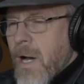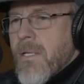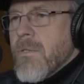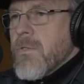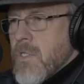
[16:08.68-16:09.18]

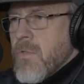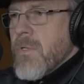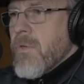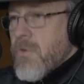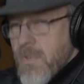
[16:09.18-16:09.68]
and 2
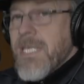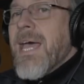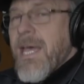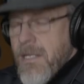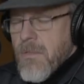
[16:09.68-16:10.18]
and 3
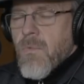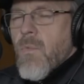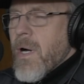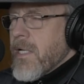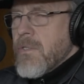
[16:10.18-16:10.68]
and,
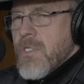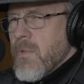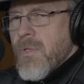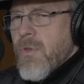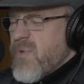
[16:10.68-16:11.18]
1 and
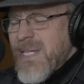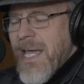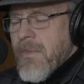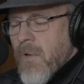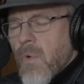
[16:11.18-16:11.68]
2 and 3
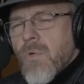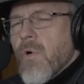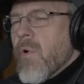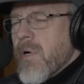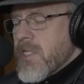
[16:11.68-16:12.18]
and, the whole
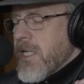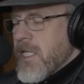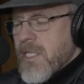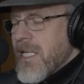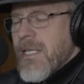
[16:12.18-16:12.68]
chorus, and
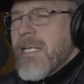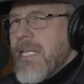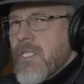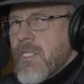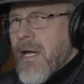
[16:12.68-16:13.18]
it's like that
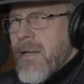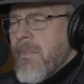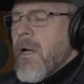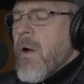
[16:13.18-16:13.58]
each time.